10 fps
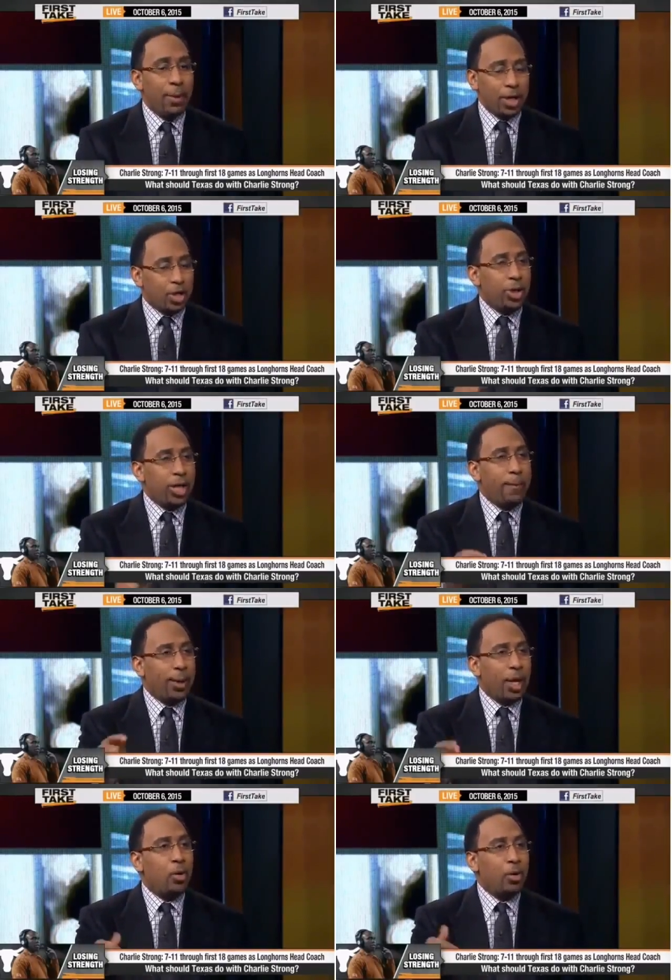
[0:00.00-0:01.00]
but you
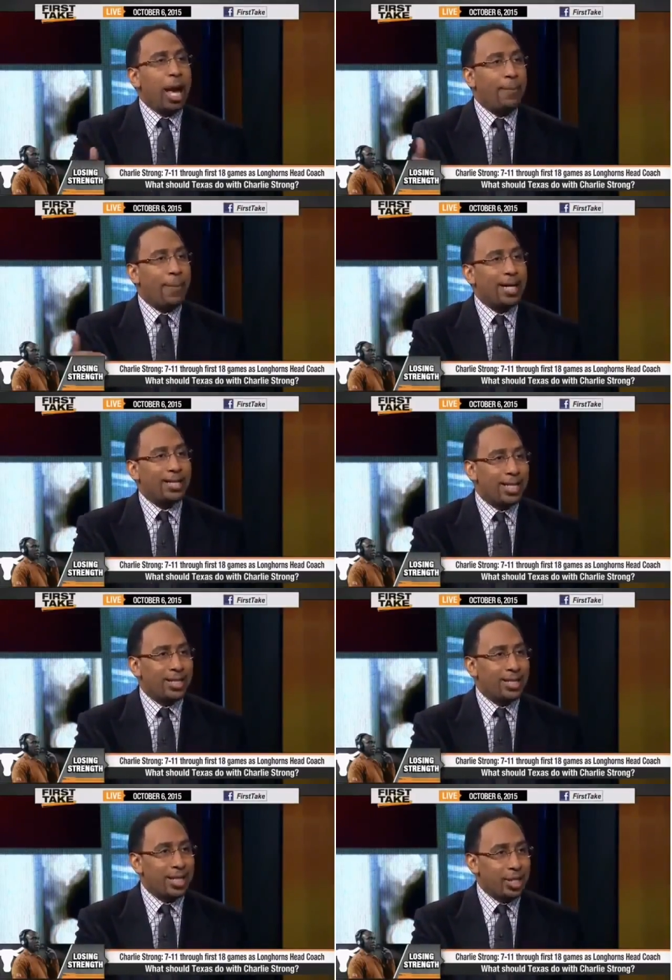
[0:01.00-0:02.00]
get blown out by
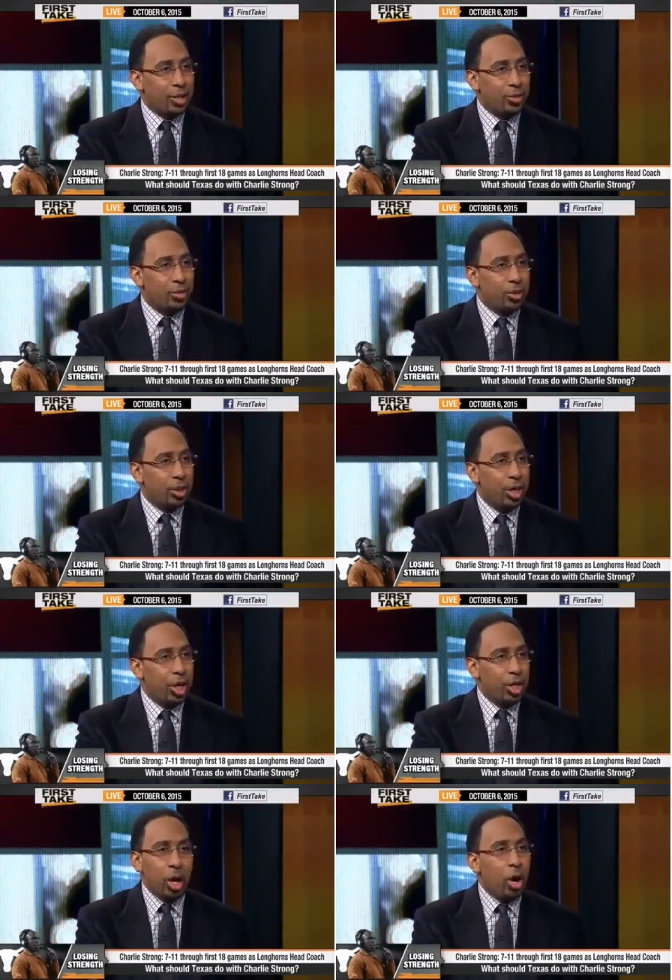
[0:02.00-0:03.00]
TCU.
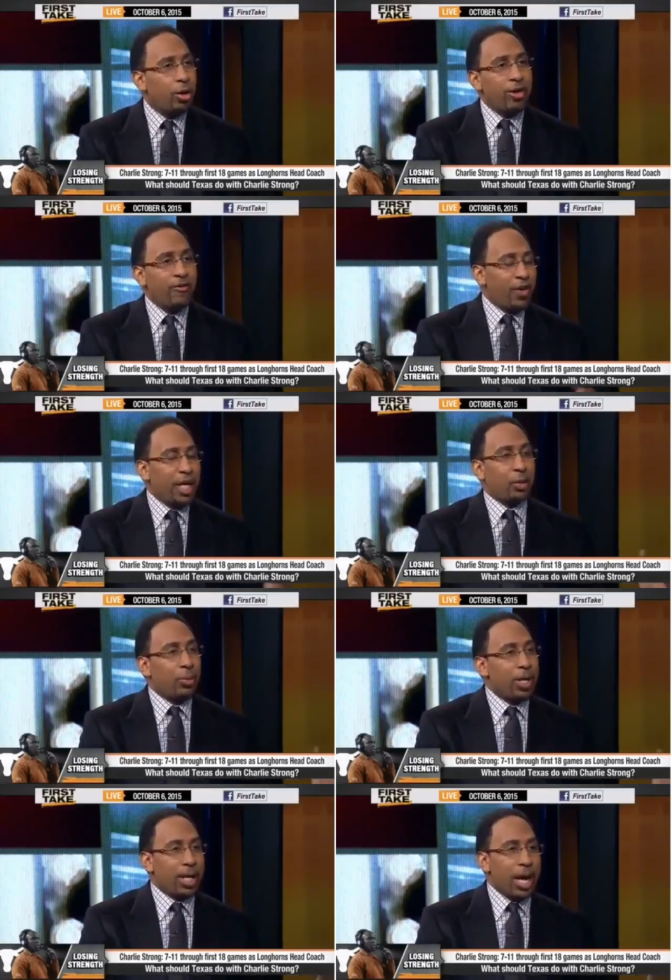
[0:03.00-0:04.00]
Your only
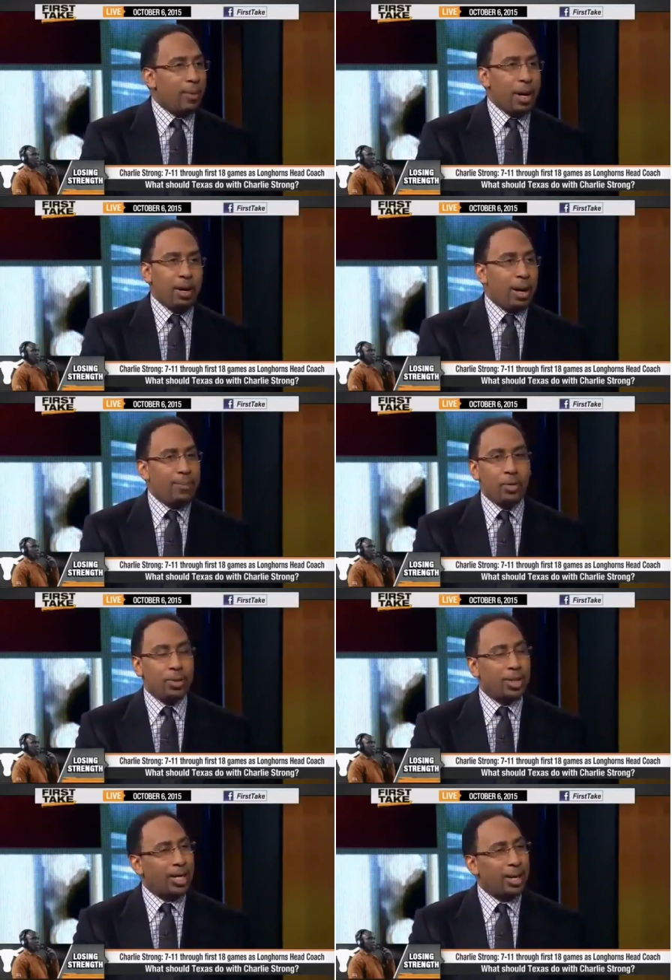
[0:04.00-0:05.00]
victory came, who
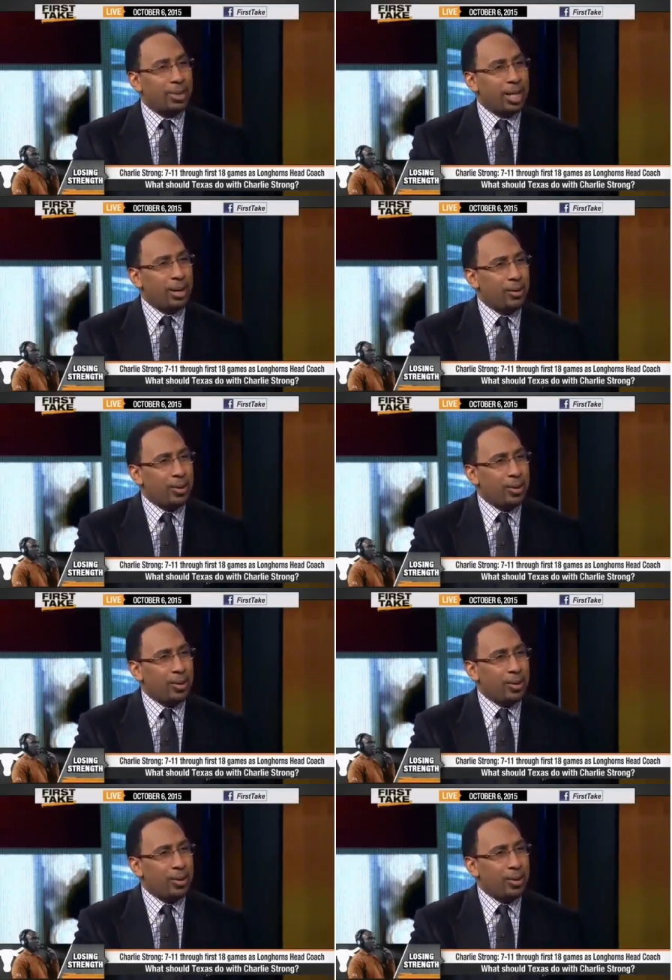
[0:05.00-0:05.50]
was that again? Was that